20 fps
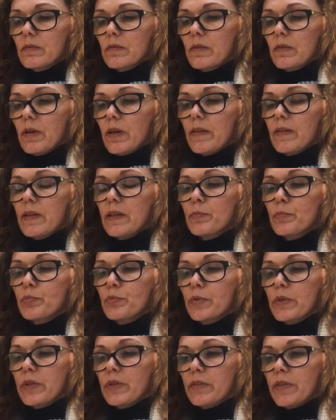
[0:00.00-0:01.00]
and then
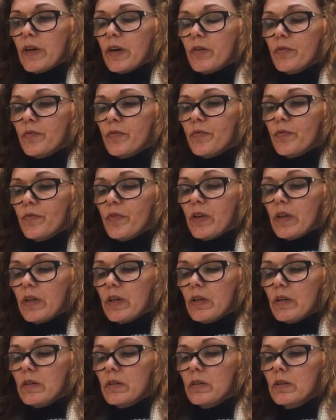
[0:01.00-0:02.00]
breathe out
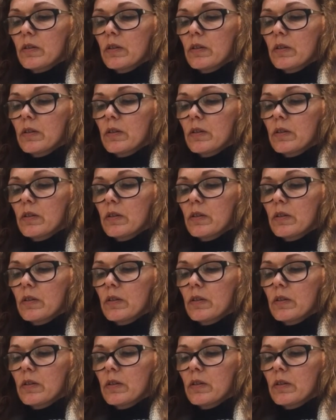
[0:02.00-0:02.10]
fear,